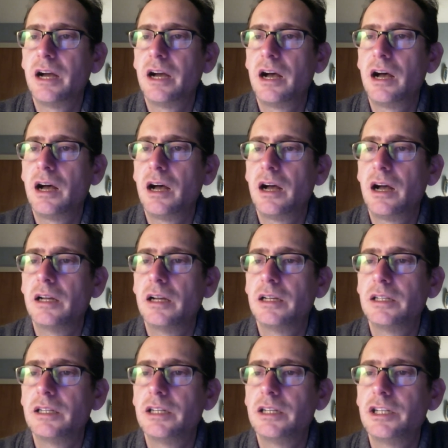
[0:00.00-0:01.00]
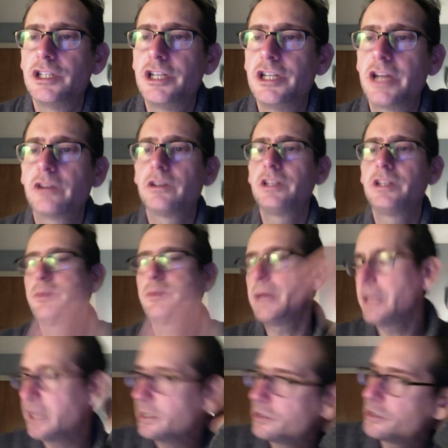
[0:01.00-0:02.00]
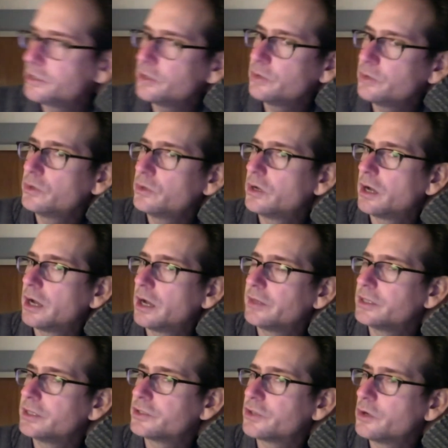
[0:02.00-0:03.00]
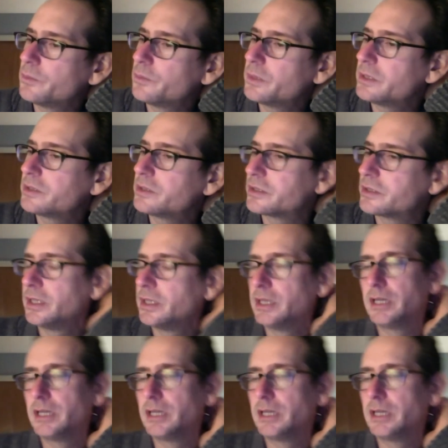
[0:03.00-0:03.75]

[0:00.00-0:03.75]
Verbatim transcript: Uh, generally speaking, too, on the esopus,